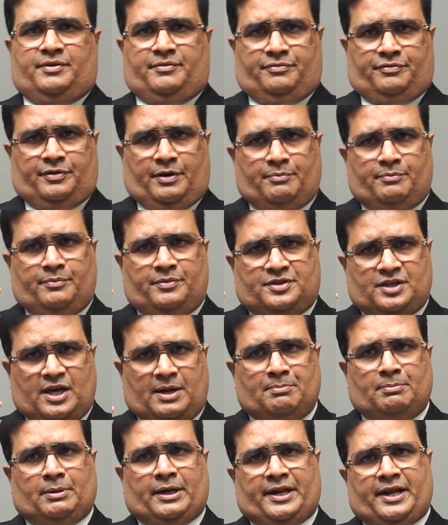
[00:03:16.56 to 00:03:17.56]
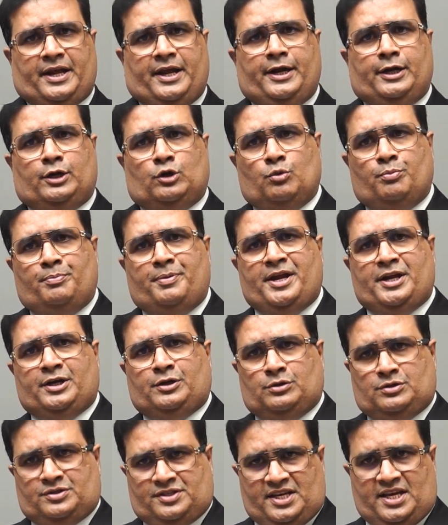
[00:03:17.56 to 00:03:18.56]
from chamber A to B
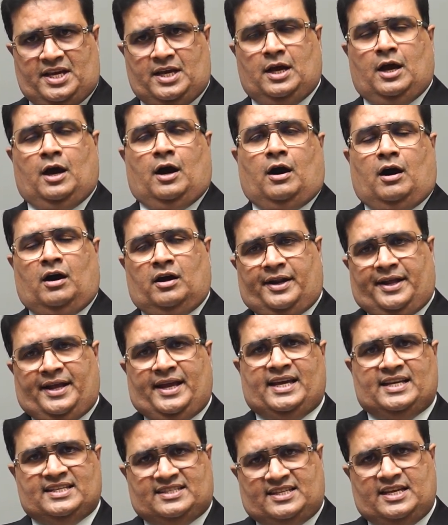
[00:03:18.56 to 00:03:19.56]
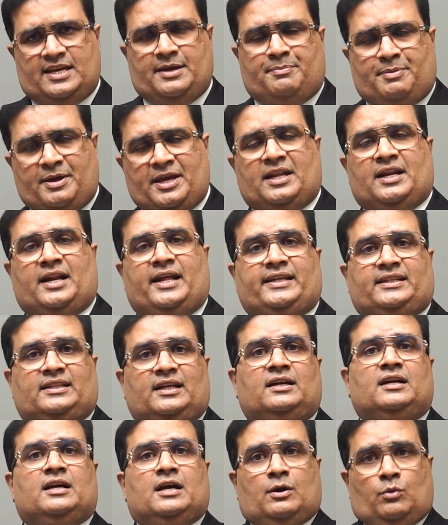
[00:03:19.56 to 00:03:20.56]
to C or A, C, B, like
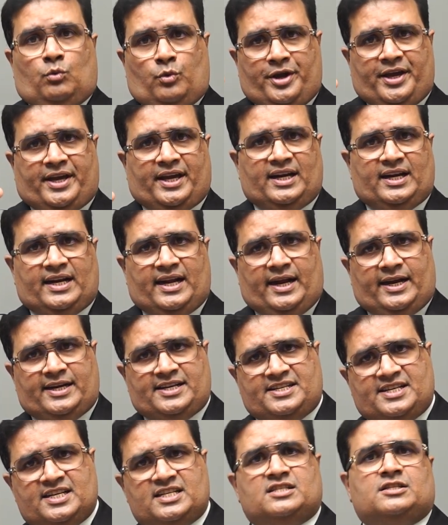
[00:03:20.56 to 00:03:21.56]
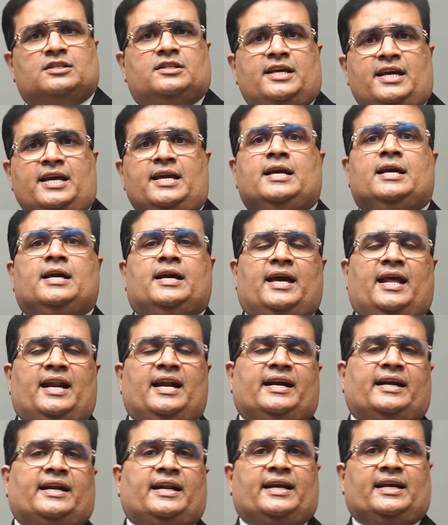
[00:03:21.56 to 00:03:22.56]
that. We can adjust the
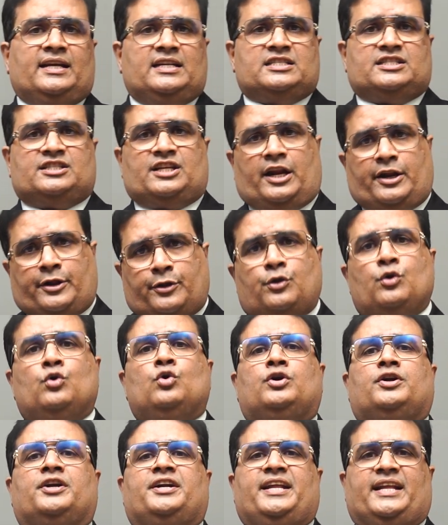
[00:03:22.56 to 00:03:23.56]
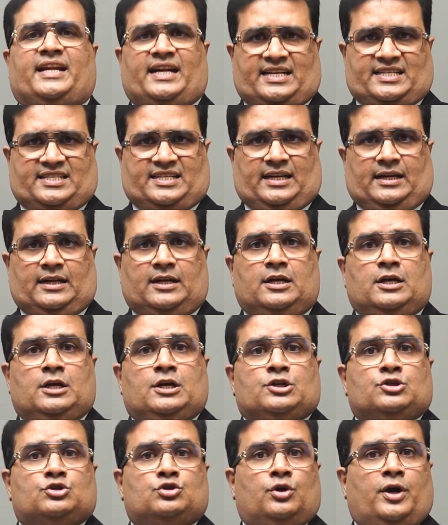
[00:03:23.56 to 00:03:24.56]
electrical circuit direction.
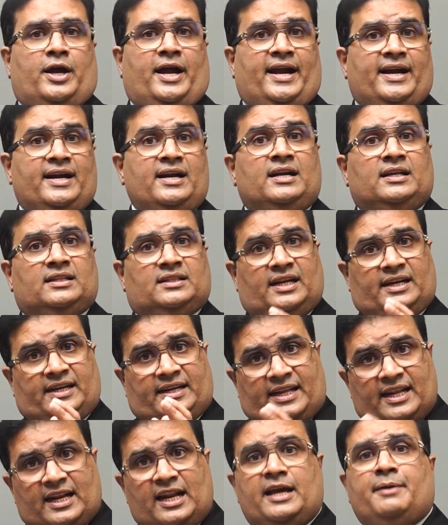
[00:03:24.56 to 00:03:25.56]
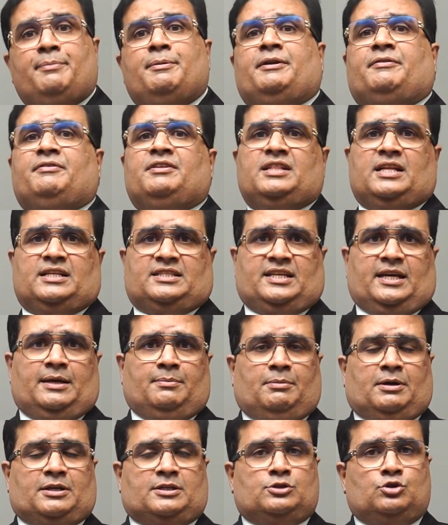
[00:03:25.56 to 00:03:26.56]
So, and the delay between the
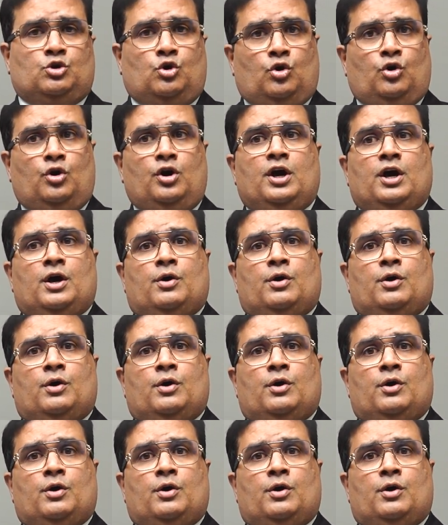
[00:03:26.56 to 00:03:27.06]
chambers. So,